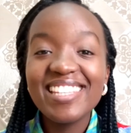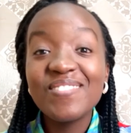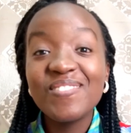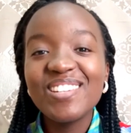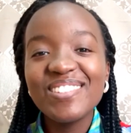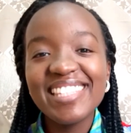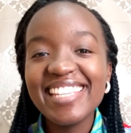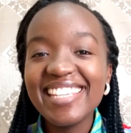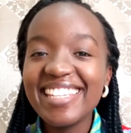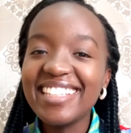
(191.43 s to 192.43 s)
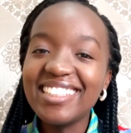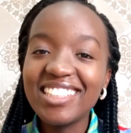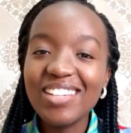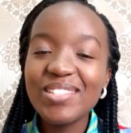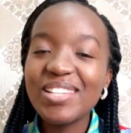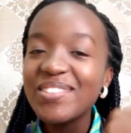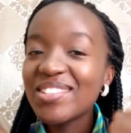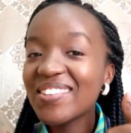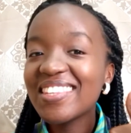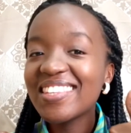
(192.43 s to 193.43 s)
Flozy, shout out to
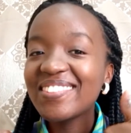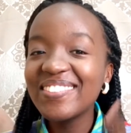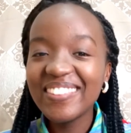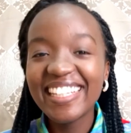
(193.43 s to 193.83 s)
you.